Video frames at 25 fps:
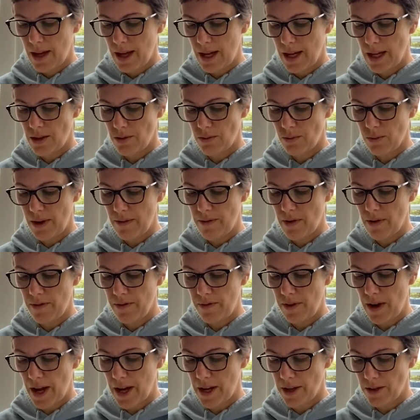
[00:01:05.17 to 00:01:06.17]
His river
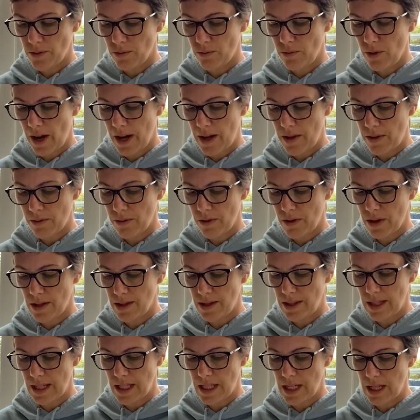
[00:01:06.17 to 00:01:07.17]
flows right through the
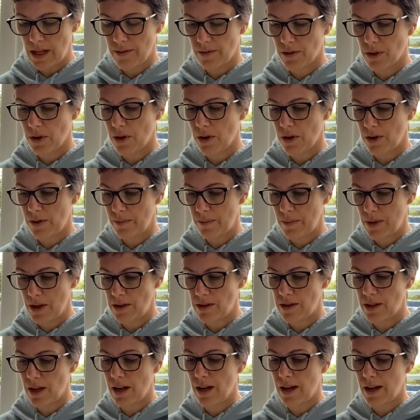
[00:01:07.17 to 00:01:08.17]
city of God
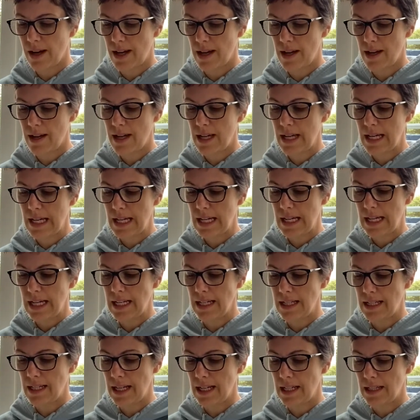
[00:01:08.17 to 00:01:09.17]
Most High
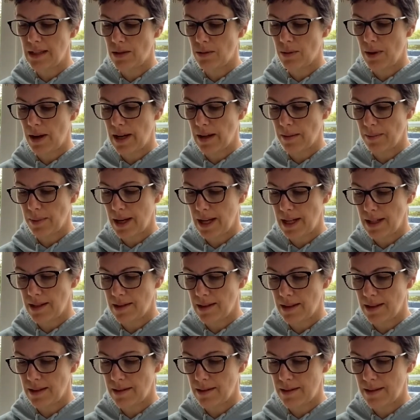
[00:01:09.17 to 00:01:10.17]
into his dwelling
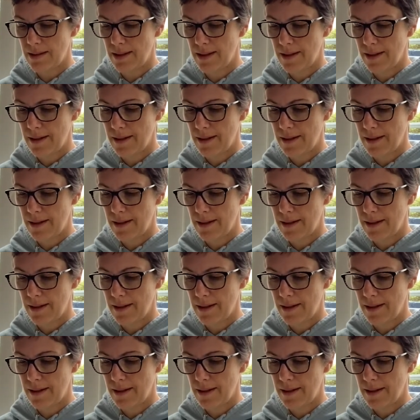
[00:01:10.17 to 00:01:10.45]
places.